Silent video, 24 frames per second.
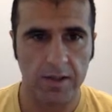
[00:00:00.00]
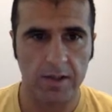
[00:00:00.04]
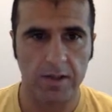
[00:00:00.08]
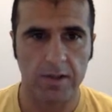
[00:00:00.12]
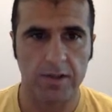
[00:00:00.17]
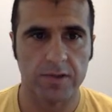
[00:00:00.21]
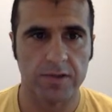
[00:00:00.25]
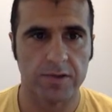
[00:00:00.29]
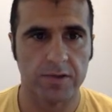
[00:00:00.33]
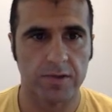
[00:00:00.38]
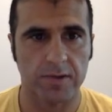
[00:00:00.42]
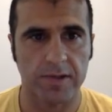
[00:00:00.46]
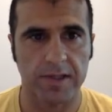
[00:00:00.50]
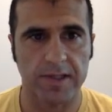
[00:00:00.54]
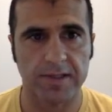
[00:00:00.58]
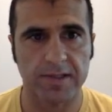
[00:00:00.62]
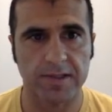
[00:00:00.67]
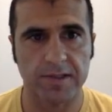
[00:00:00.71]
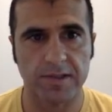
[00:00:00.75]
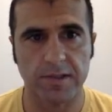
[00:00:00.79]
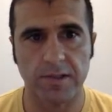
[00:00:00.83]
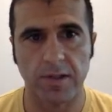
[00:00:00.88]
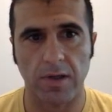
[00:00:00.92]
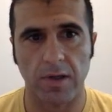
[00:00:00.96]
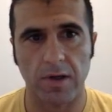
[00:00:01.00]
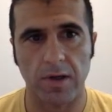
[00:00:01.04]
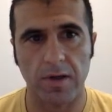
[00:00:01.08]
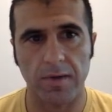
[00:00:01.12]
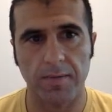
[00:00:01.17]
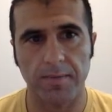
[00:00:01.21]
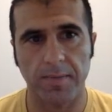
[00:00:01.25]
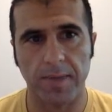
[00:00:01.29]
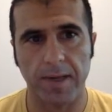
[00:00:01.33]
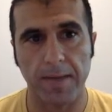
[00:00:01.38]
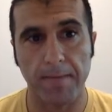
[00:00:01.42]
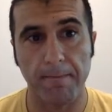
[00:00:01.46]
So let's
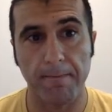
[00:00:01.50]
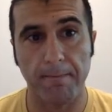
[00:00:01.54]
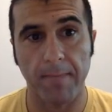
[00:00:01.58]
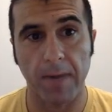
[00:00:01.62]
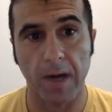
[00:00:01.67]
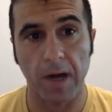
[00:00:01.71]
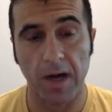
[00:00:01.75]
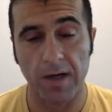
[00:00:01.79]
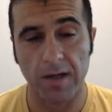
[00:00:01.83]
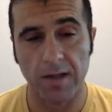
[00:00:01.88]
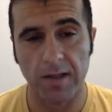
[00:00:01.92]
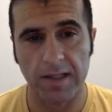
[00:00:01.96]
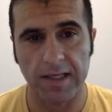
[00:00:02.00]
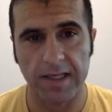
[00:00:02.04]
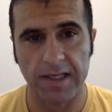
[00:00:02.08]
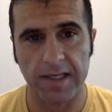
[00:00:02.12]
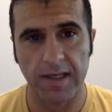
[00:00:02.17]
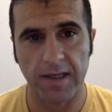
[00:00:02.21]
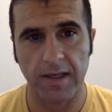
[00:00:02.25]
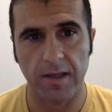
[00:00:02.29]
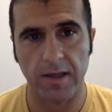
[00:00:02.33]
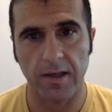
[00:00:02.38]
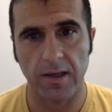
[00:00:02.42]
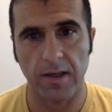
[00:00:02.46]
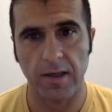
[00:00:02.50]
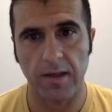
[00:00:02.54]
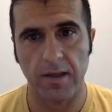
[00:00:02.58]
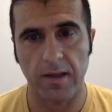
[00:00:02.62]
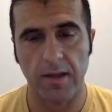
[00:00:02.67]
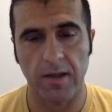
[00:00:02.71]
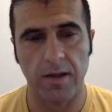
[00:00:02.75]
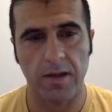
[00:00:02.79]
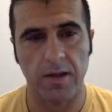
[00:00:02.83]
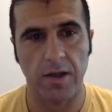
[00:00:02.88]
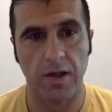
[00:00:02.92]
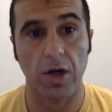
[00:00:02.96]
start by modeling
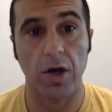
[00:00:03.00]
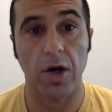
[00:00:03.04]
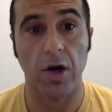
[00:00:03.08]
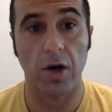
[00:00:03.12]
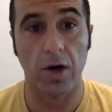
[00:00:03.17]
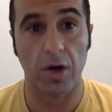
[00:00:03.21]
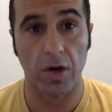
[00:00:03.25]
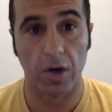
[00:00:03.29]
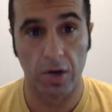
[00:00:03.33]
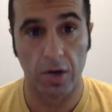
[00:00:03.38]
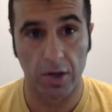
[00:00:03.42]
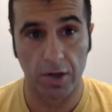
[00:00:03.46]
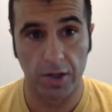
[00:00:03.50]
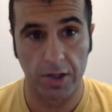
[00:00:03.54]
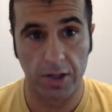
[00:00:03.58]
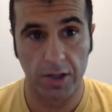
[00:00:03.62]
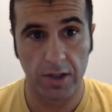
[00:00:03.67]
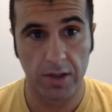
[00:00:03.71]
the card